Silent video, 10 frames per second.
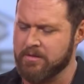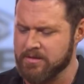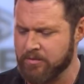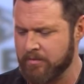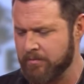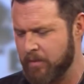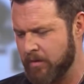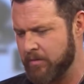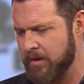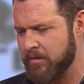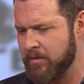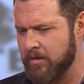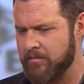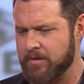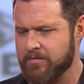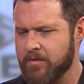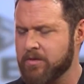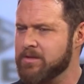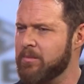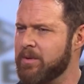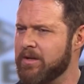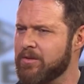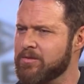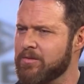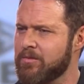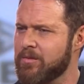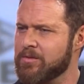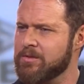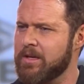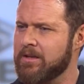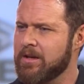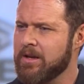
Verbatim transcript: This sort of part of my career, I've been focused on playing those sort of roles that,